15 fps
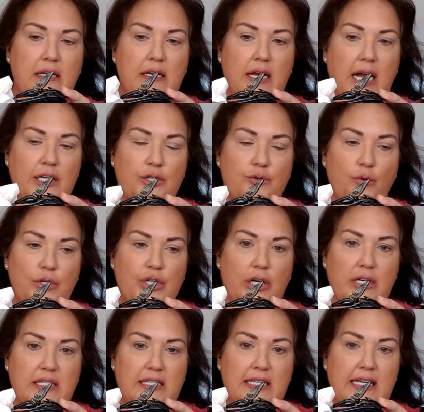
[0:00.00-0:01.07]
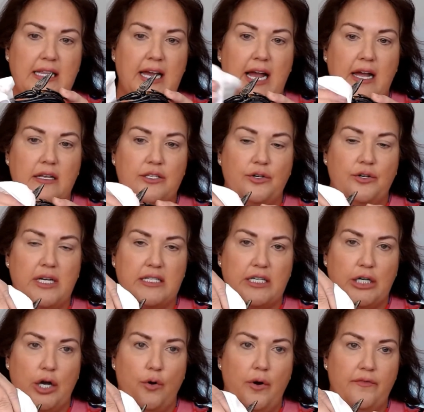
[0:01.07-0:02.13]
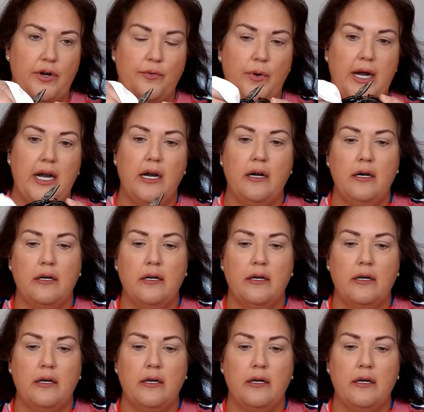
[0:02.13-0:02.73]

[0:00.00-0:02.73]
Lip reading: I just want y'all to see that so it doesn't go everywhere.